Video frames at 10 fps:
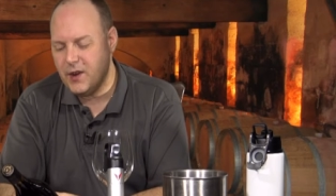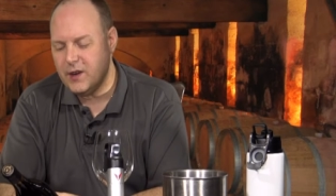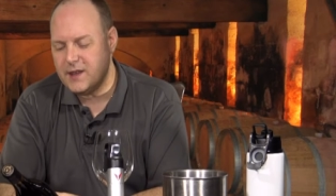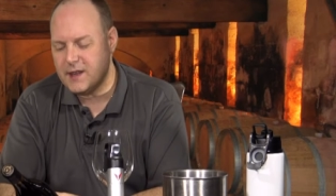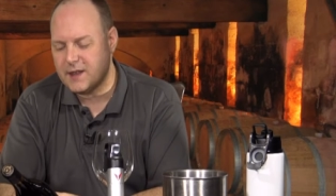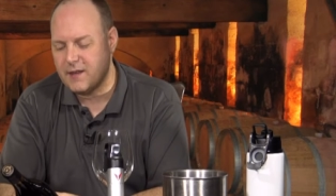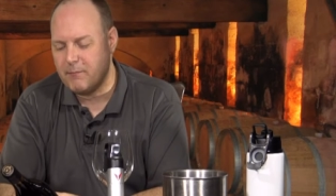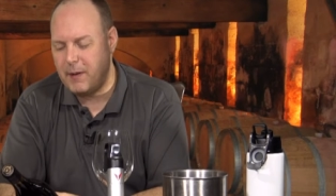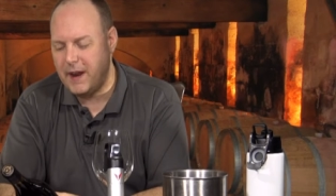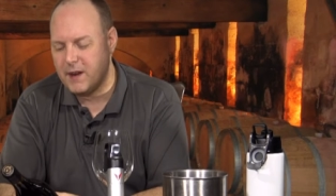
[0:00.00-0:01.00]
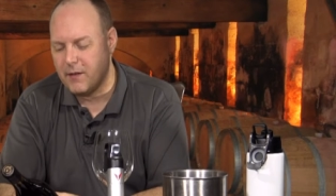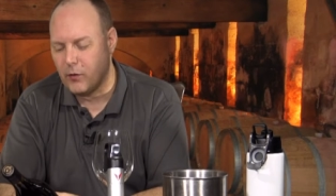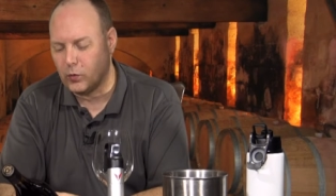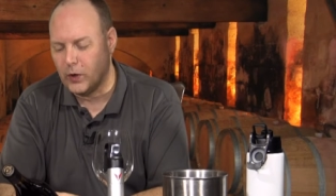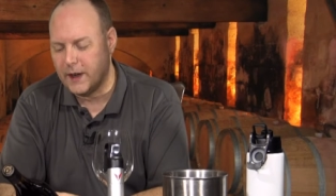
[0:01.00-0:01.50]
1836, a band
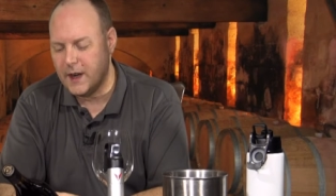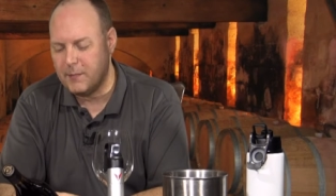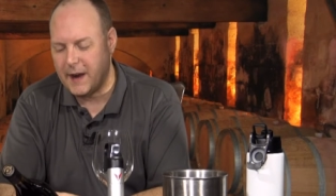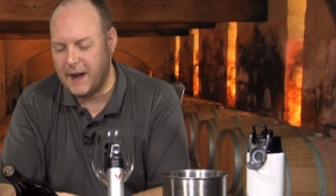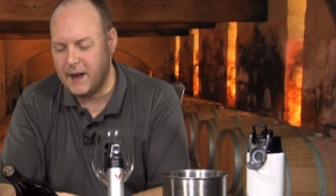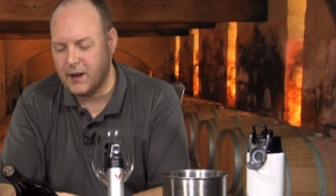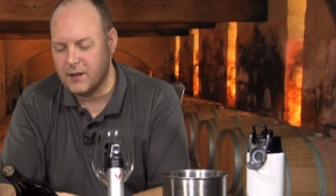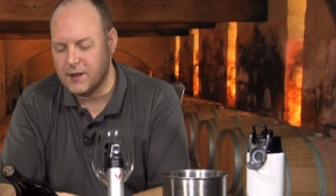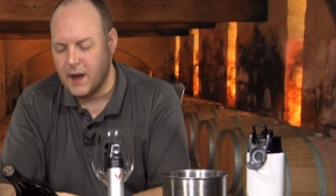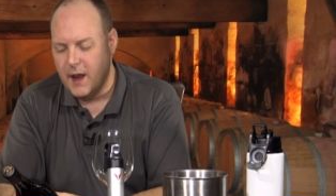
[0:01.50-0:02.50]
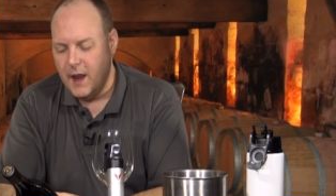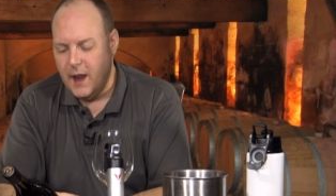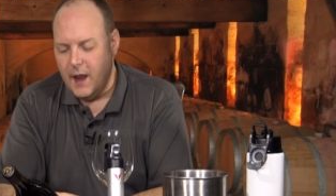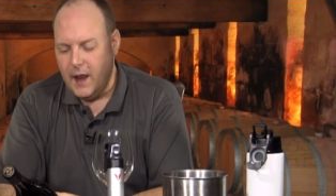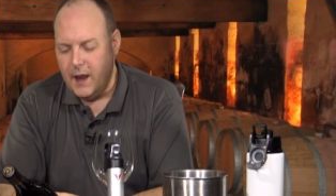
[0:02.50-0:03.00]
of rugged pioneers
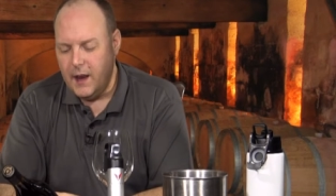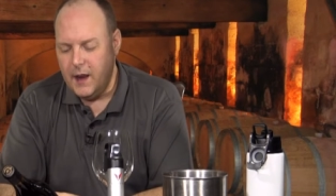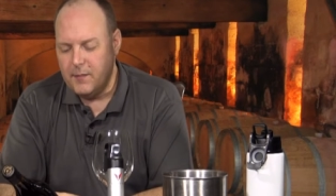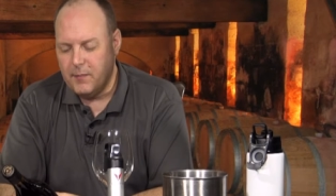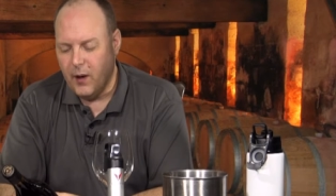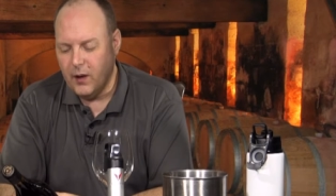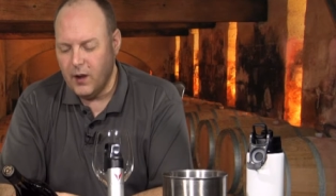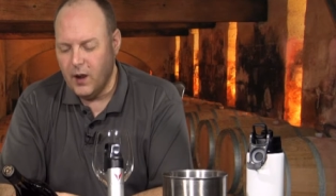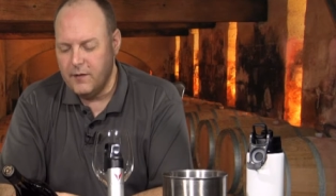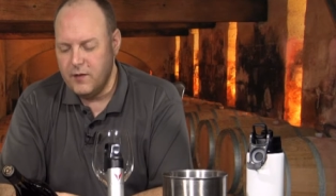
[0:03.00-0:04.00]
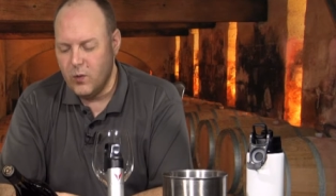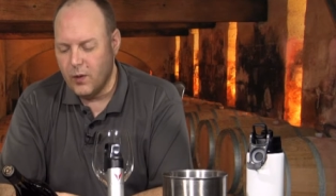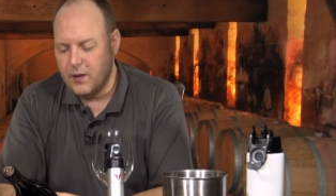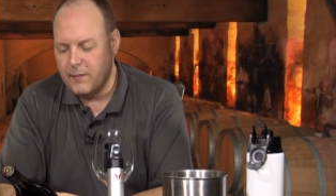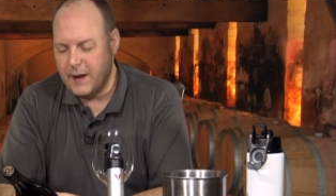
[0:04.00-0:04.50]
in part of
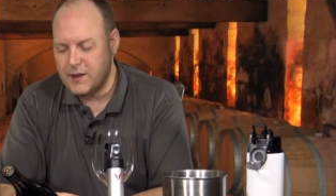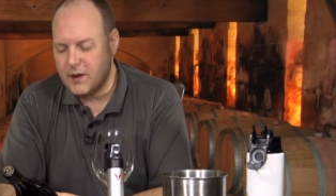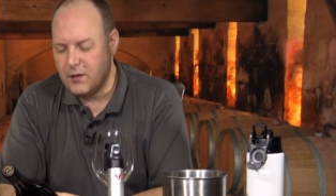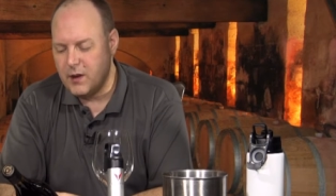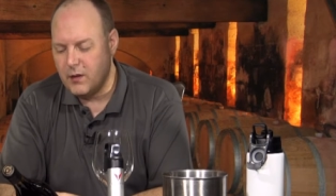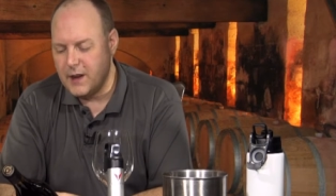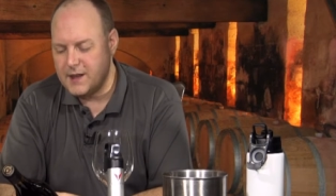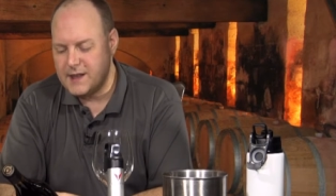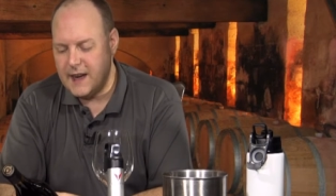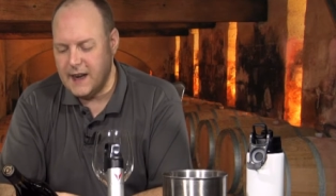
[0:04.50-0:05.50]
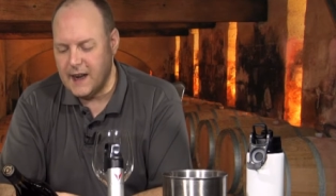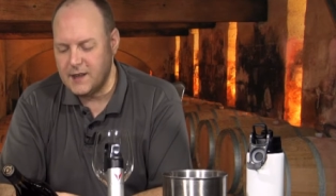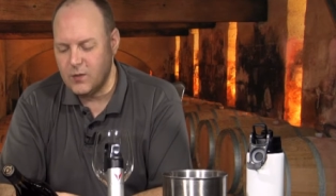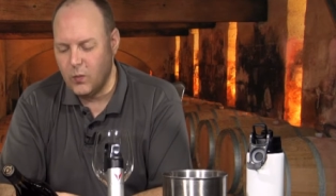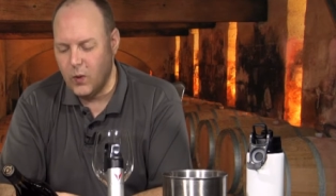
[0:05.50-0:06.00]
northern Mexico known as
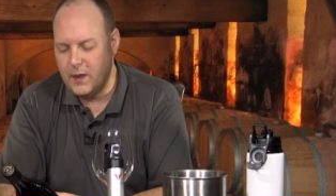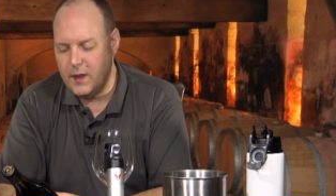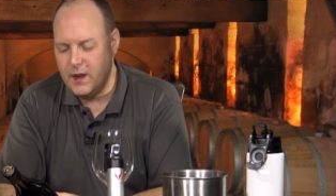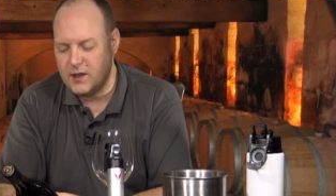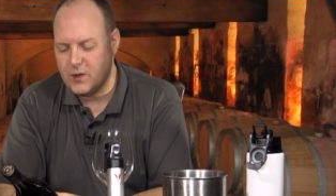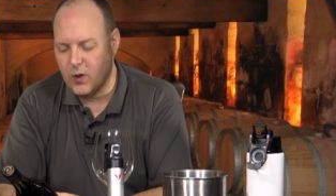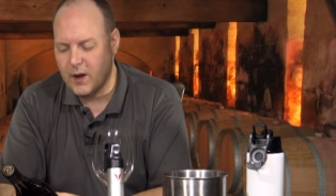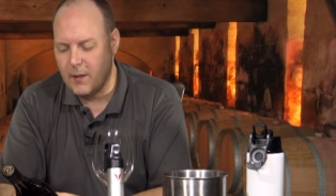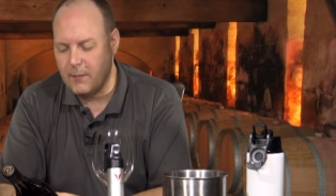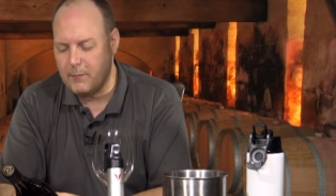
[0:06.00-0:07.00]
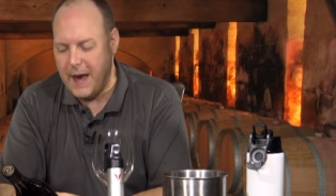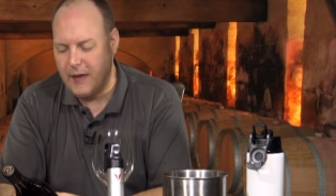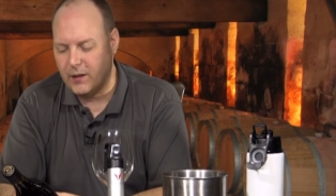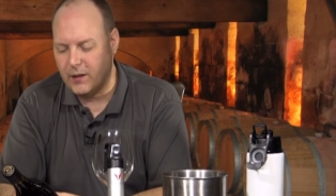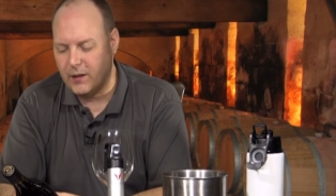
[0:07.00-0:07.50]
Tejas won the historic
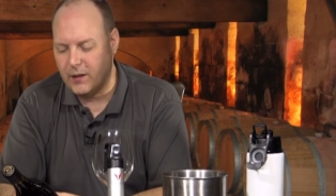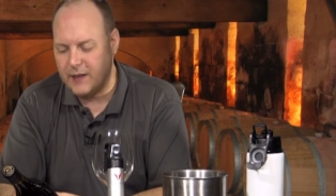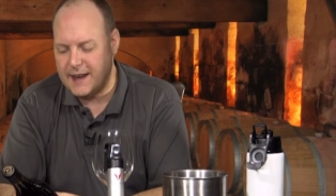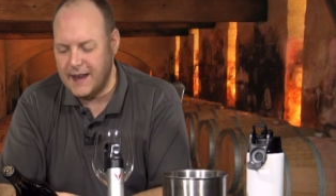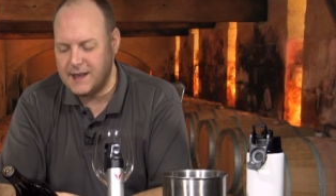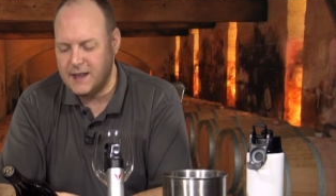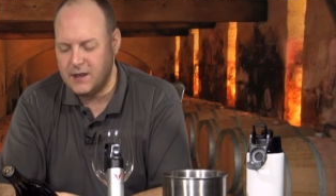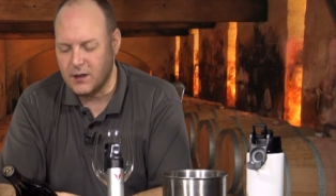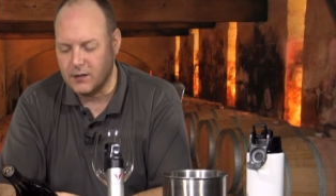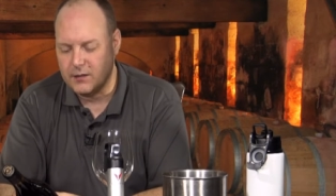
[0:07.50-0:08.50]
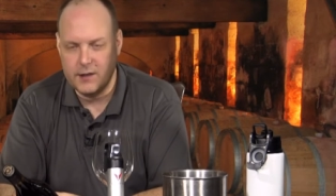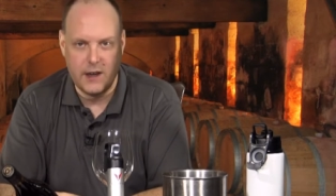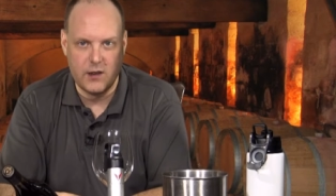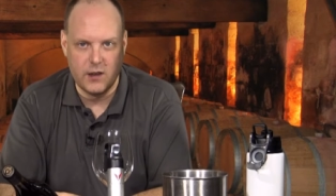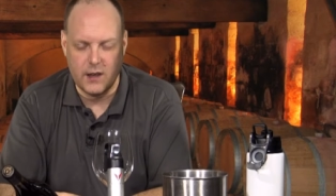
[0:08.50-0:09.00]
Battle of San Jacinto,
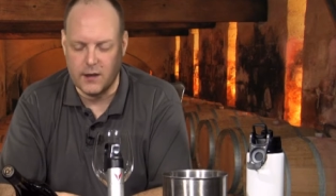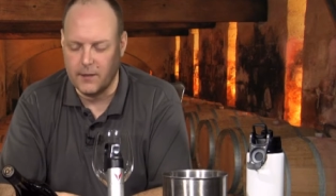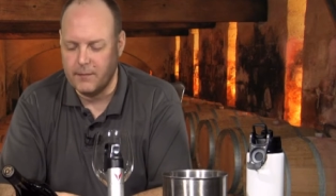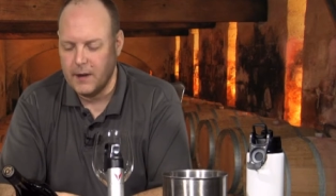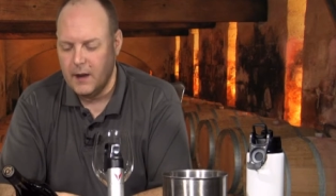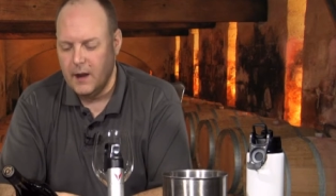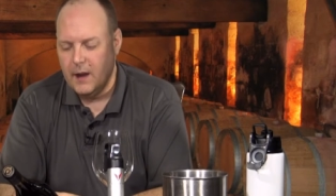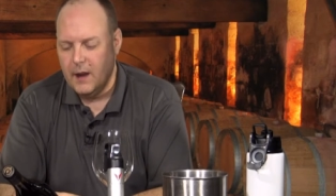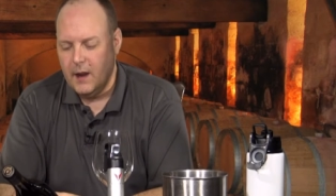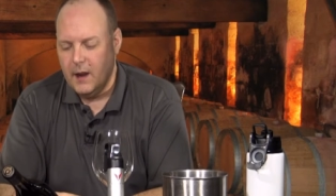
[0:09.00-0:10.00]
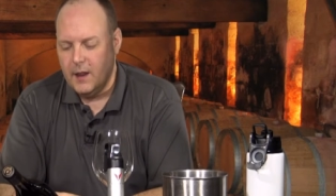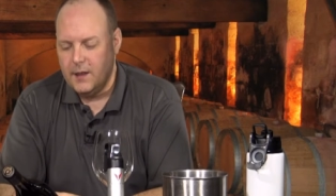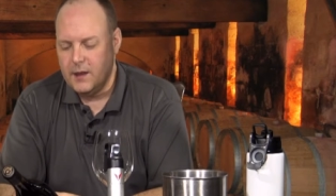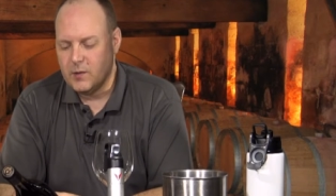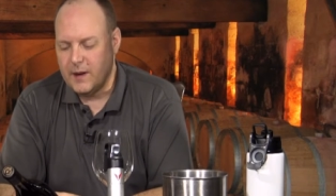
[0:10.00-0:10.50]
San Jacinto.
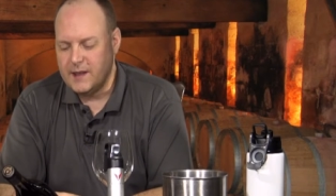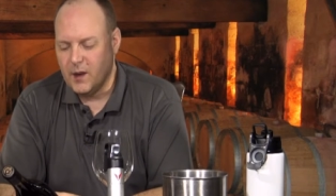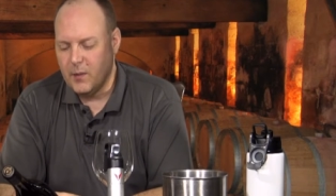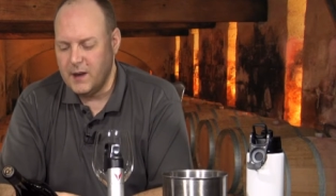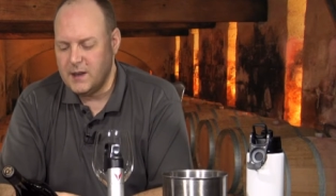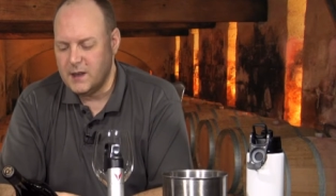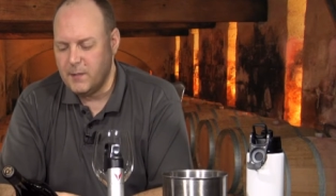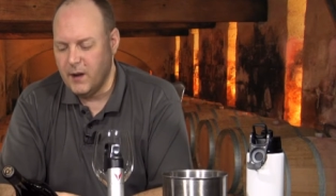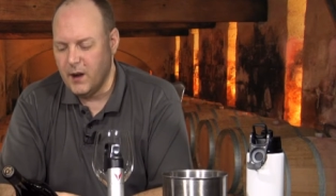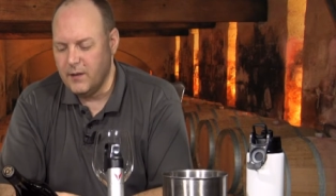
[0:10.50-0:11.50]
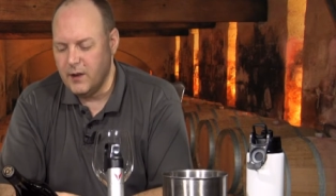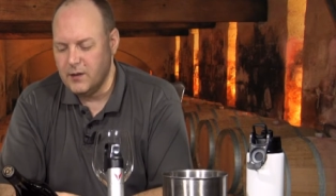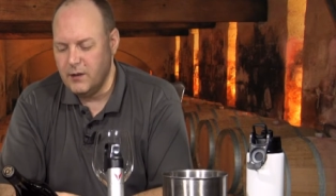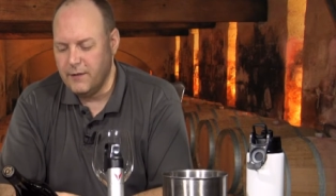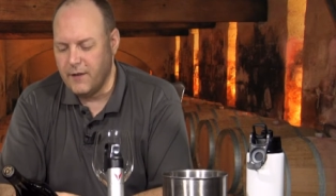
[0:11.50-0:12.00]
This wine celebrates the spirit of
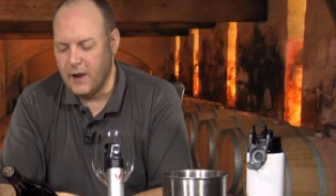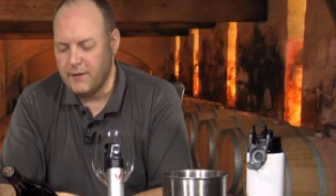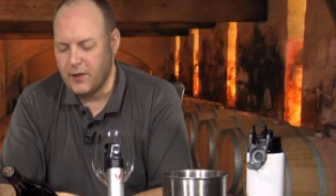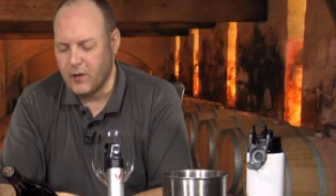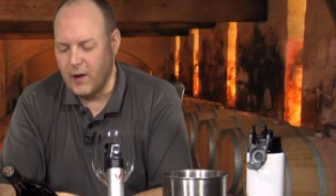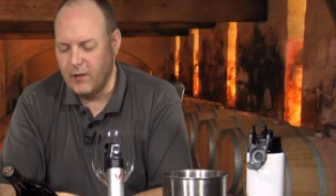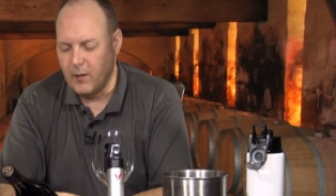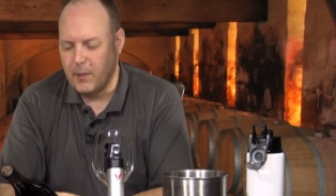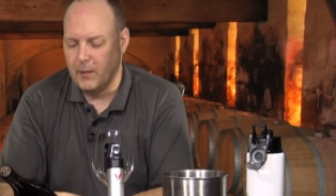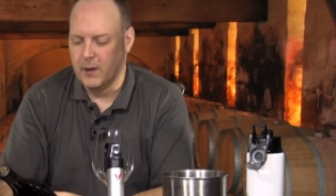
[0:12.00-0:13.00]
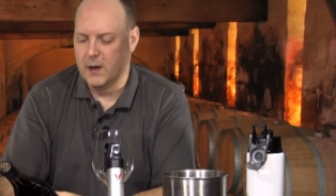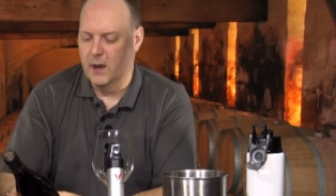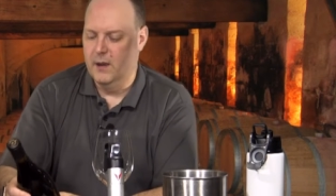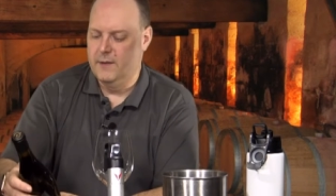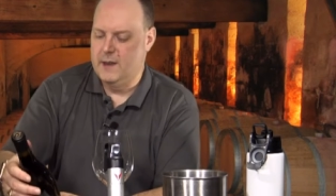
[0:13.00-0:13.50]
those who fought for the great Republic
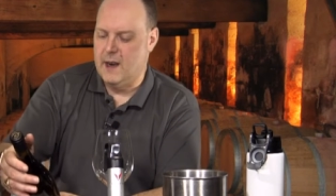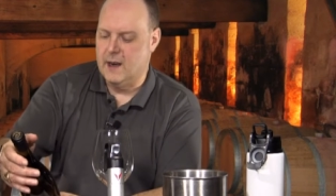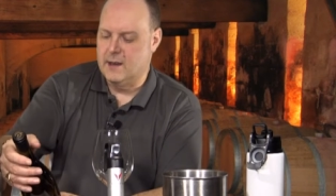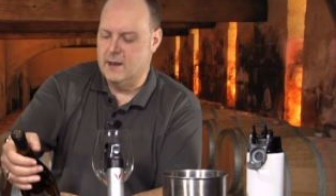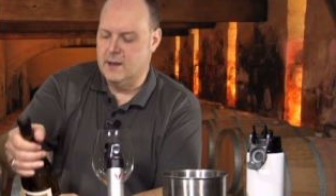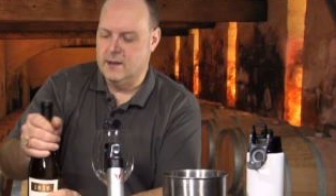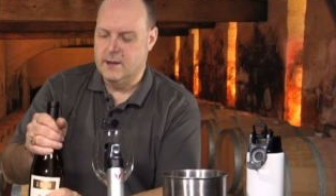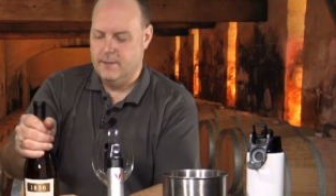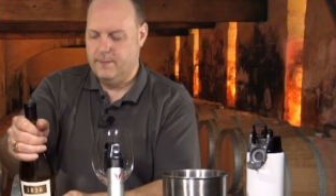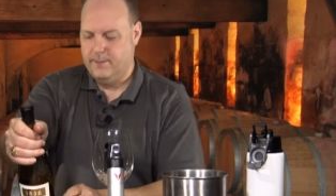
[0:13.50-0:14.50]
of Texas.